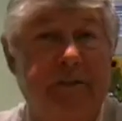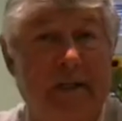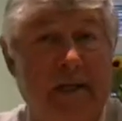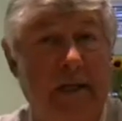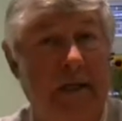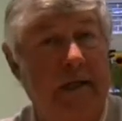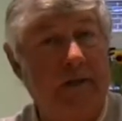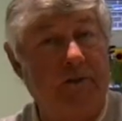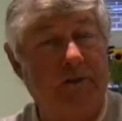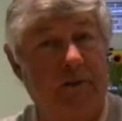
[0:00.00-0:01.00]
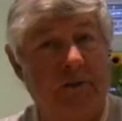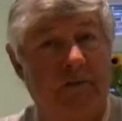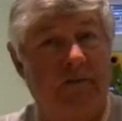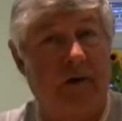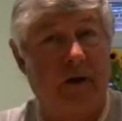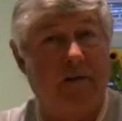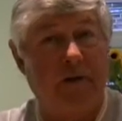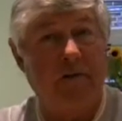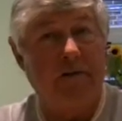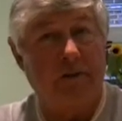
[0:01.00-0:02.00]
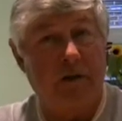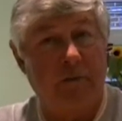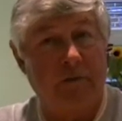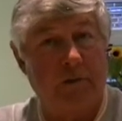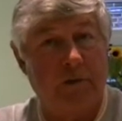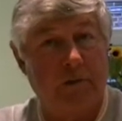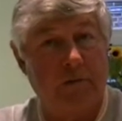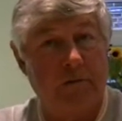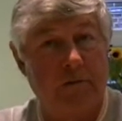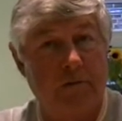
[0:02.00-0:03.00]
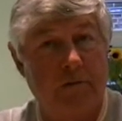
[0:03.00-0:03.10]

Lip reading: And it was the year they introduced the 500 time trials.